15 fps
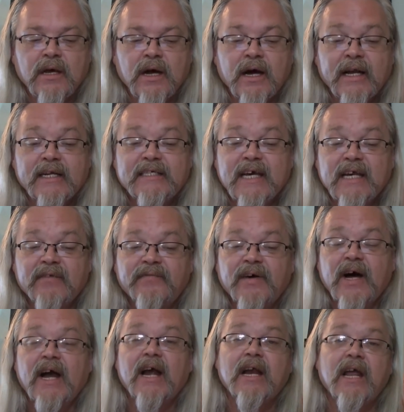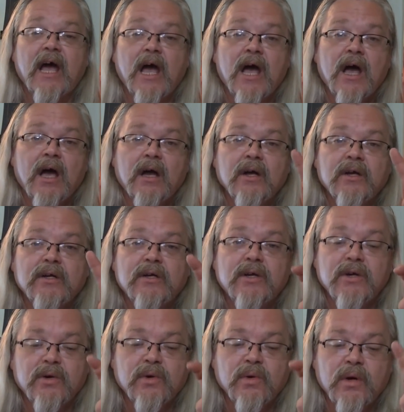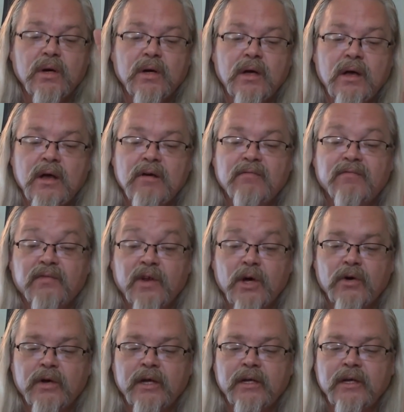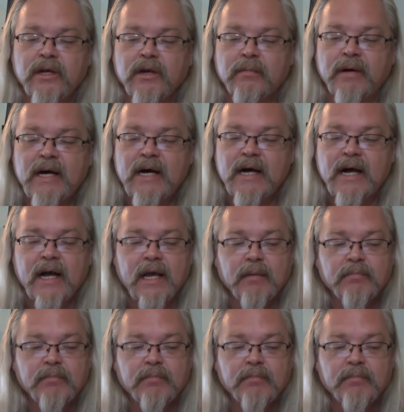Unidentified goo floating nearby.